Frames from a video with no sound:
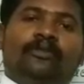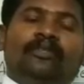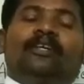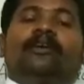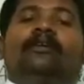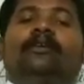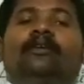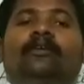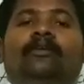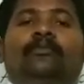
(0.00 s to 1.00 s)
the
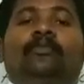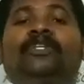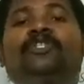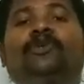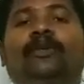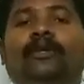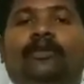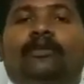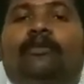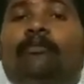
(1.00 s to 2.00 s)

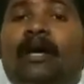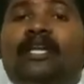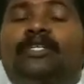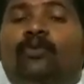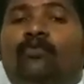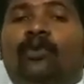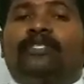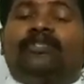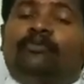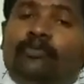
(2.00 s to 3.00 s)
particular matter
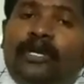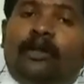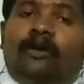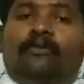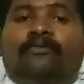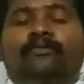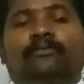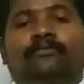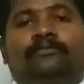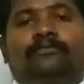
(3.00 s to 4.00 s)
was made of.
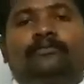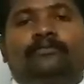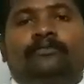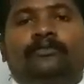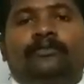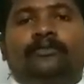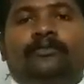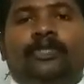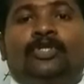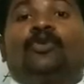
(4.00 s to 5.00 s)

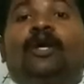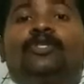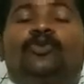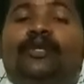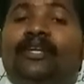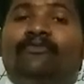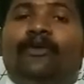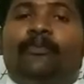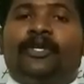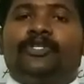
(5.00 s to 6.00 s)
So and so
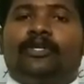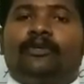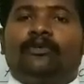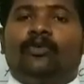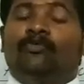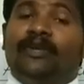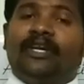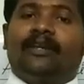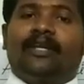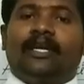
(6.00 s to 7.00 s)
information we
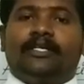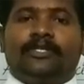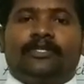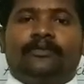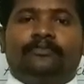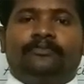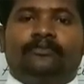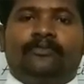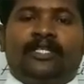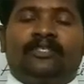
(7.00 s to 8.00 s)
can get.
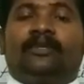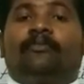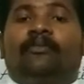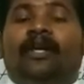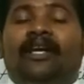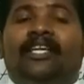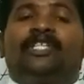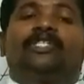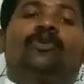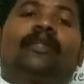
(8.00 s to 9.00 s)
Some
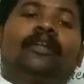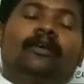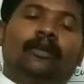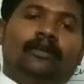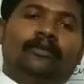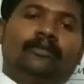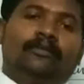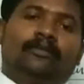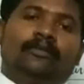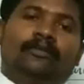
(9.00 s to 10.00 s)
historical
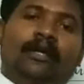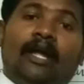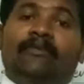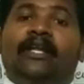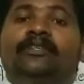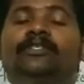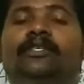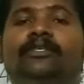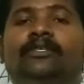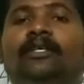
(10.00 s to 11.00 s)

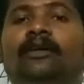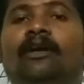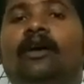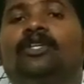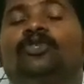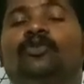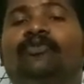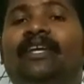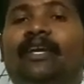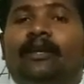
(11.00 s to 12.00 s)
evidences also
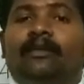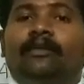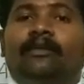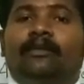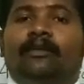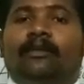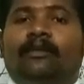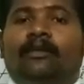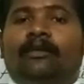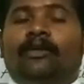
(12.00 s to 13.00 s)
we can
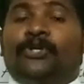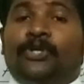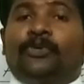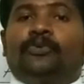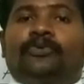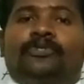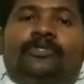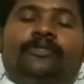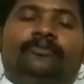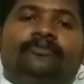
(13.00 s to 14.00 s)

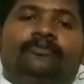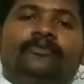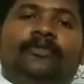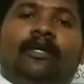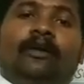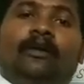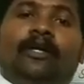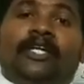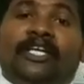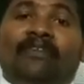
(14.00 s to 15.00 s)
use.
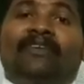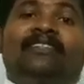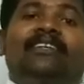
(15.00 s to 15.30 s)
Even